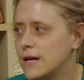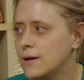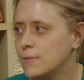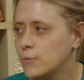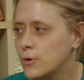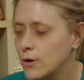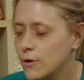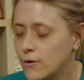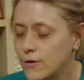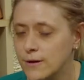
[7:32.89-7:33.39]

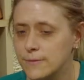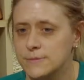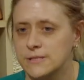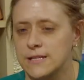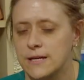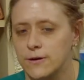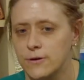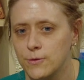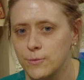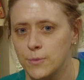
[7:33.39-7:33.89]
and programs
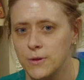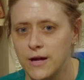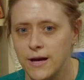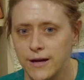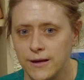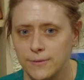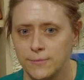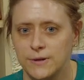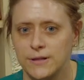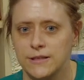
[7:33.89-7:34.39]
that are
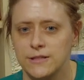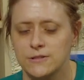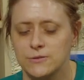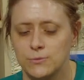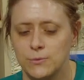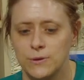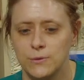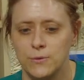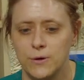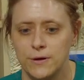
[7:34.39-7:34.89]
applying,
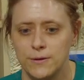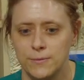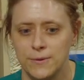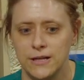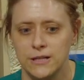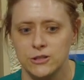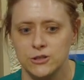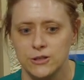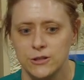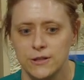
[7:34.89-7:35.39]
because we want to
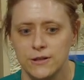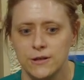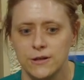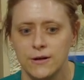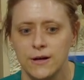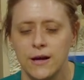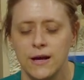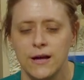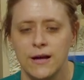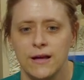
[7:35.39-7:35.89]
make sure